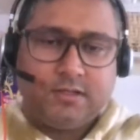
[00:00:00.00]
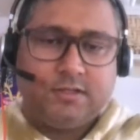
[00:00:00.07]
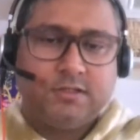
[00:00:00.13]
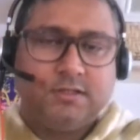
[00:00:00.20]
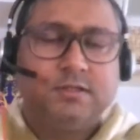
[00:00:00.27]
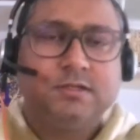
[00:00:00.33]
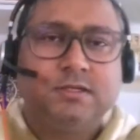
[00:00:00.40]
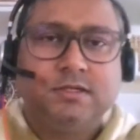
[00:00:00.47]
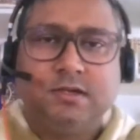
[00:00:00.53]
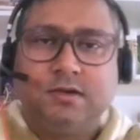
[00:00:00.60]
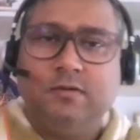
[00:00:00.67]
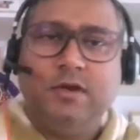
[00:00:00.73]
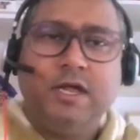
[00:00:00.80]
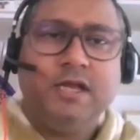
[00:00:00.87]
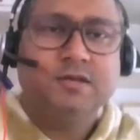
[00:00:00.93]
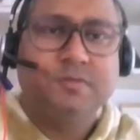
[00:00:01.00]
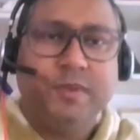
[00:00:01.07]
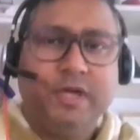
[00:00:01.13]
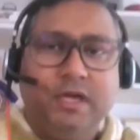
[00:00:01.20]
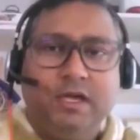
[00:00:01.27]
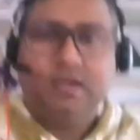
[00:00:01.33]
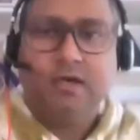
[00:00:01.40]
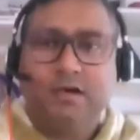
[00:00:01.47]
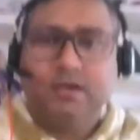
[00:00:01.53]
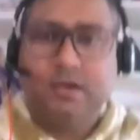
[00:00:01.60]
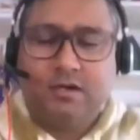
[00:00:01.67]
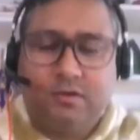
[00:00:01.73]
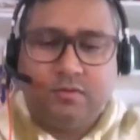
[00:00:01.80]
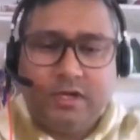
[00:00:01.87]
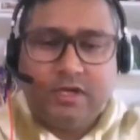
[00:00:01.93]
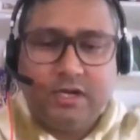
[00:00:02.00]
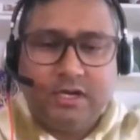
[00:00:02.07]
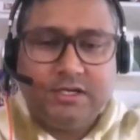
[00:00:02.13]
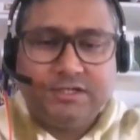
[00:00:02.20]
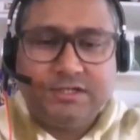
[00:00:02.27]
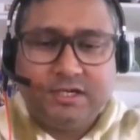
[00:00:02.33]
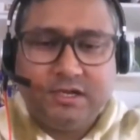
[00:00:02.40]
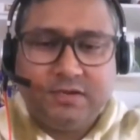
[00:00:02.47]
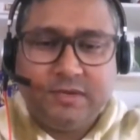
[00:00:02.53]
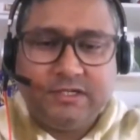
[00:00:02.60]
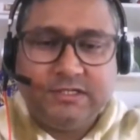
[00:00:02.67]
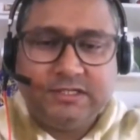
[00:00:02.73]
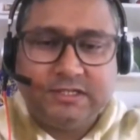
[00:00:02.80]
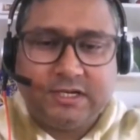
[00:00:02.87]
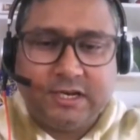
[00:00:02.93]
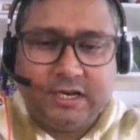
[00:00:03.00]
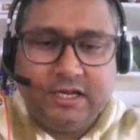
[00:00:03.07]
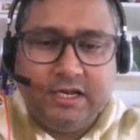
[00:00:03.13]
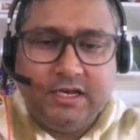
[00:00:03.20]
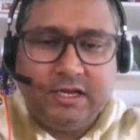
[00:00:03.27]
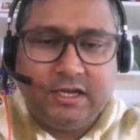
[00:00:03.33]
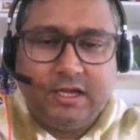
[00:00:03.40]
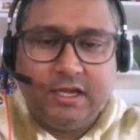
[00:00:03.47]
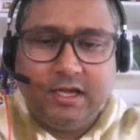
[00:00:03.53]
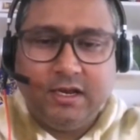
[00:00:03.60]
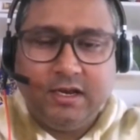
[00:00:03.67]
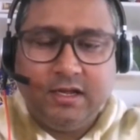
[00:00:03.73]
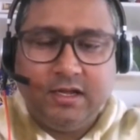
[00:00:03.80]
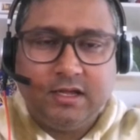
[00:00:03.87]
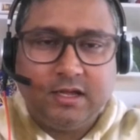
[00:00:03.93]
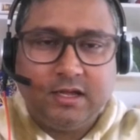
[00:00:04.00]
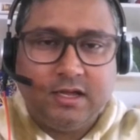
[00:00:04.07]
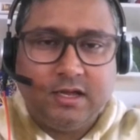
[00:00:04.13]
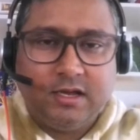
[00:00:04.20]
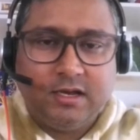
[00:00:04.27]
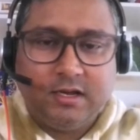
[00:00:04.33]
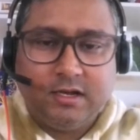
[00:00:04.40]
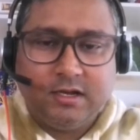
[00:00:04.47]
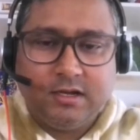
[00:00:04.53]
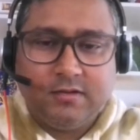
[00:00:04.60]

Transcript: So let me quickly share my screen again, and